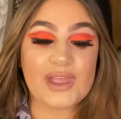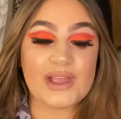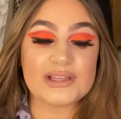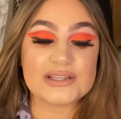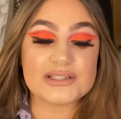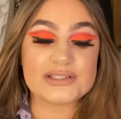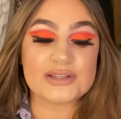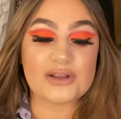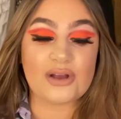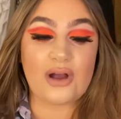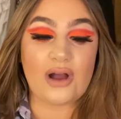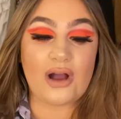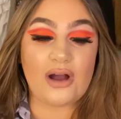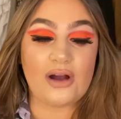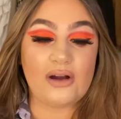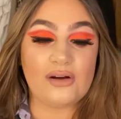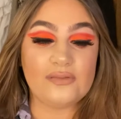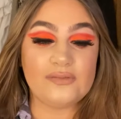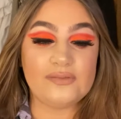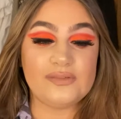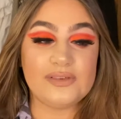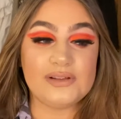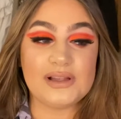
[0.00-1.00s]
a sort
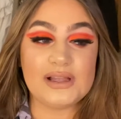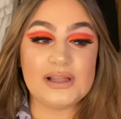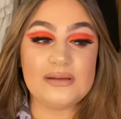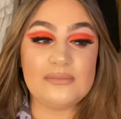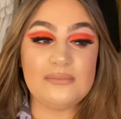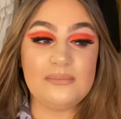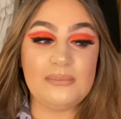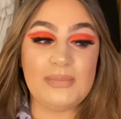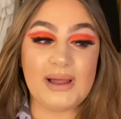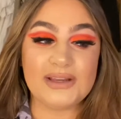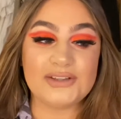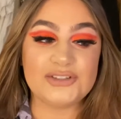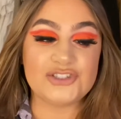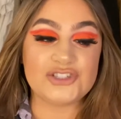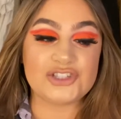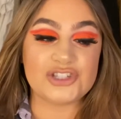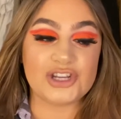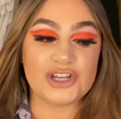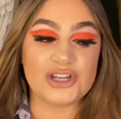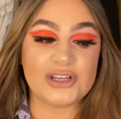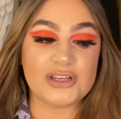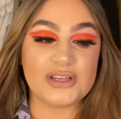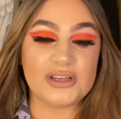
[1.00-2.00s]
of
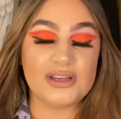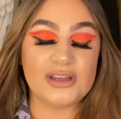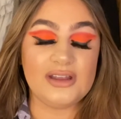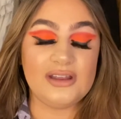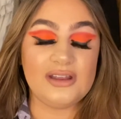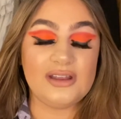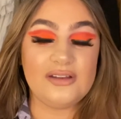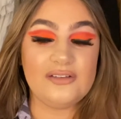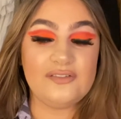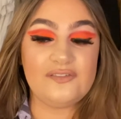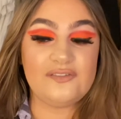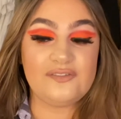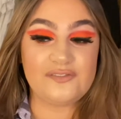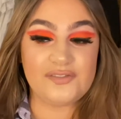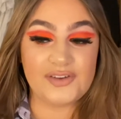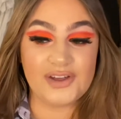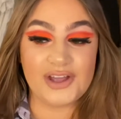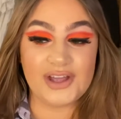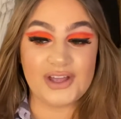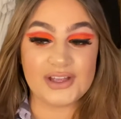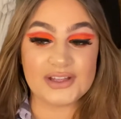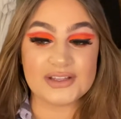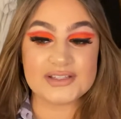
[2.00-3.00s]
mention
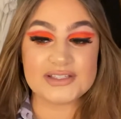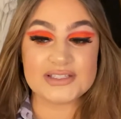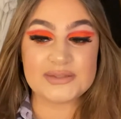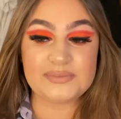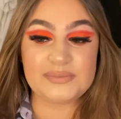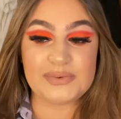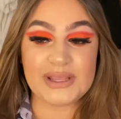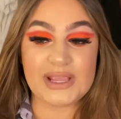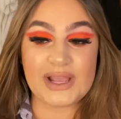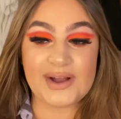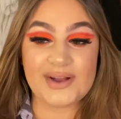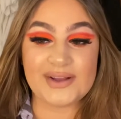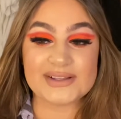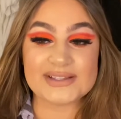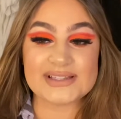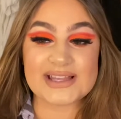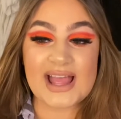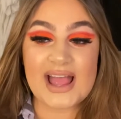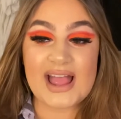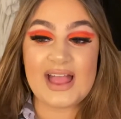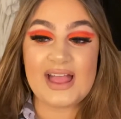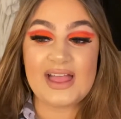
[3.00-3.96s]
first, because